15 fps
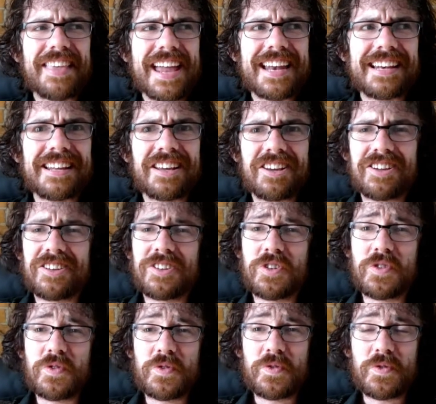then
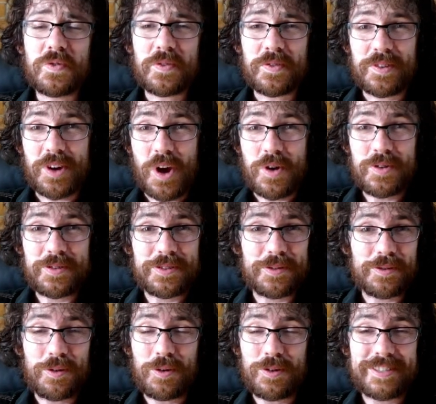you go
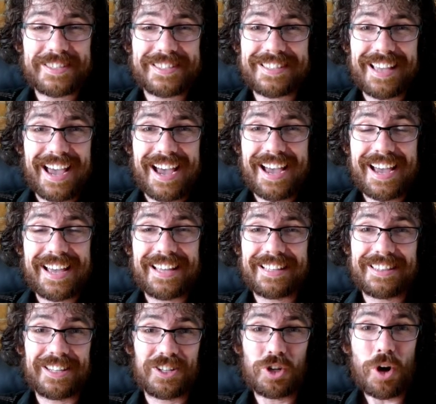towards
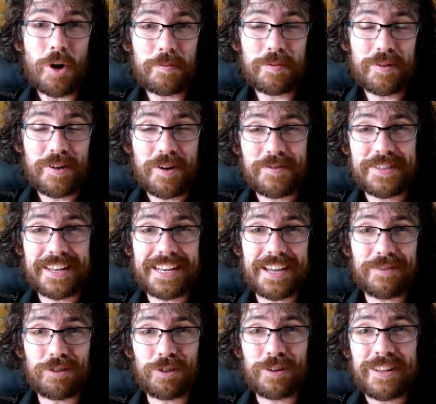the top of the
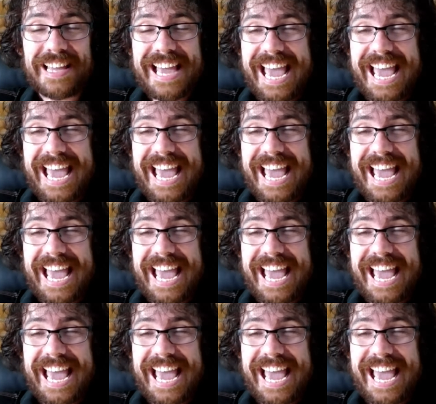level,